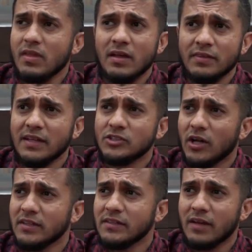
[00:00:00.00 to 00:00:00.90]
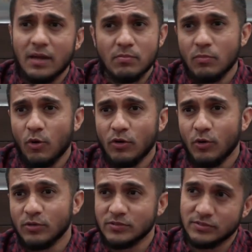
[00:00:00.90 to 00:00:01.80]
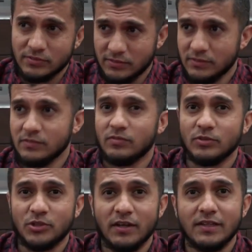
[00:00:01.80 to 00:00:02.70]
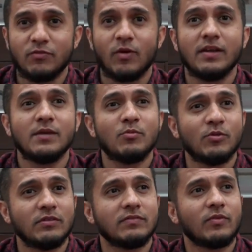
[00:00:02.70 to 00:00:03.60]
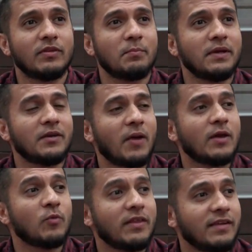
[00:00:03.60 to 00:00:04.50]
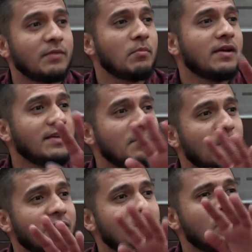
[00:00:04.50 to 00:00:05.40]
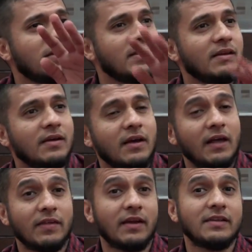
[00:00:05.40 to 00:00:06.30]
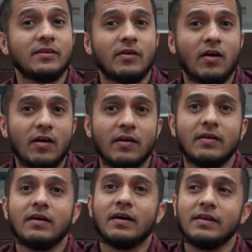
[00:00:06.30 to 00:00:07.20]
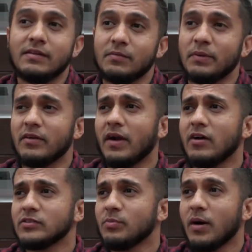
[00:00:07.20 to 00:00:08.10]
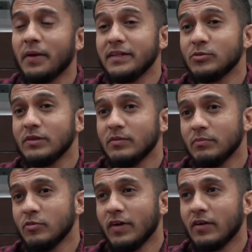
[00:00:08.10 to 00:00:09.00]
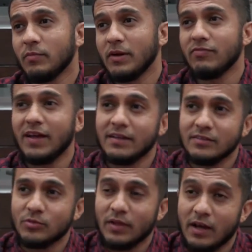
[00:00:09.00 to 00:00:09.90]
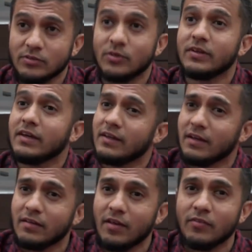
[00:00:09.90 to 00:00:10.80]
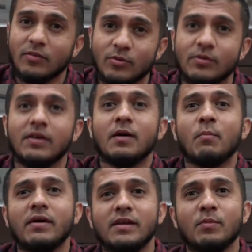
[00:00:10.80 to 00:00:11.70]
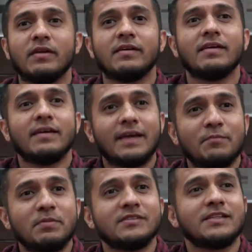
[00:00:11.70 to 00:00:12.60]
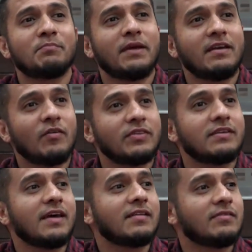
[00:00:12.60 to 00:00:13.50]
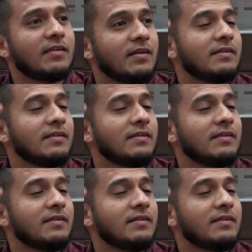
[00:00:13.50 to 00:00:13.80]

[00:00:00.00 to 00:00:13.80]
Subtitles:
And then shadi time, more loans. For shadi, for honeymoon, for the big grand wedding, money. And then I need a car, I need a bigger house, mom, I need to move out of my flat into the house. Okay, get another loan, money. Get busy in paying off the debt